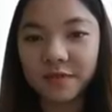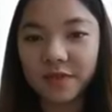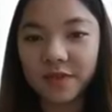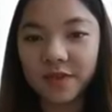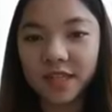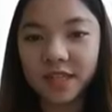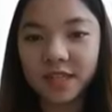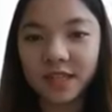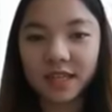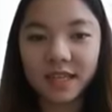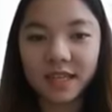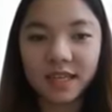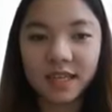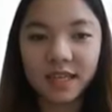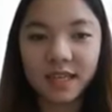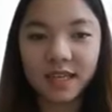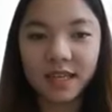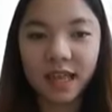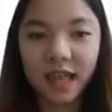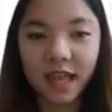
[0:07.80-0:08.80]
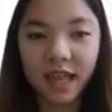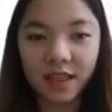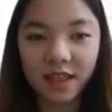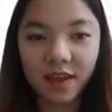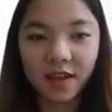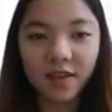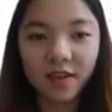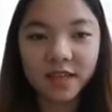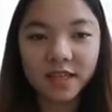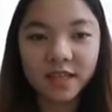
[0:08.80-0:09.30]
Region
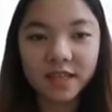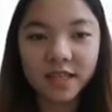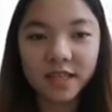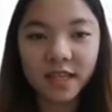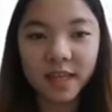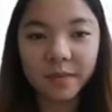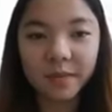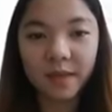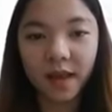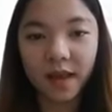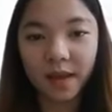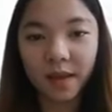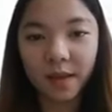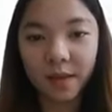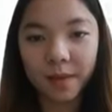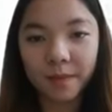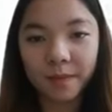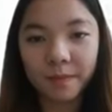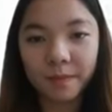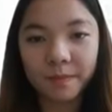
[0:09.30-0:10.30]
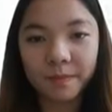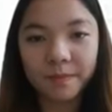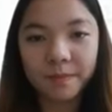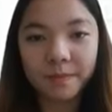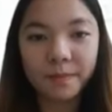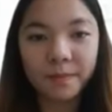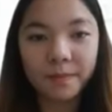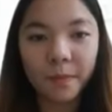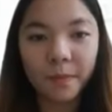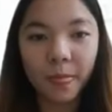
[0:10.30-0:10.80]
Dialogues
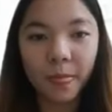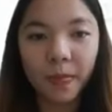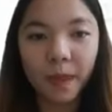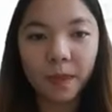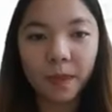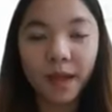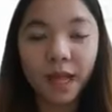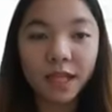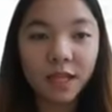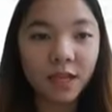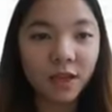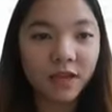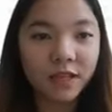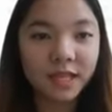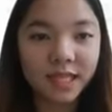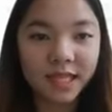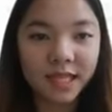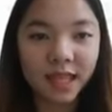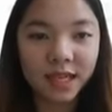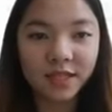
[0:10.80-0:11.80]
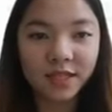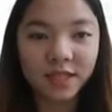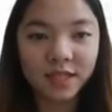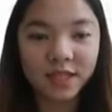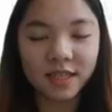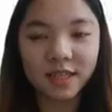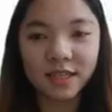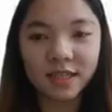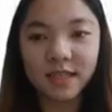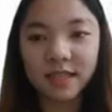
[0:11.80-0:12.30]
panel
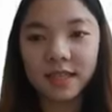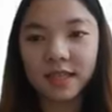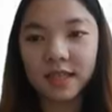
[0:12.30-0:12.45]
discussion.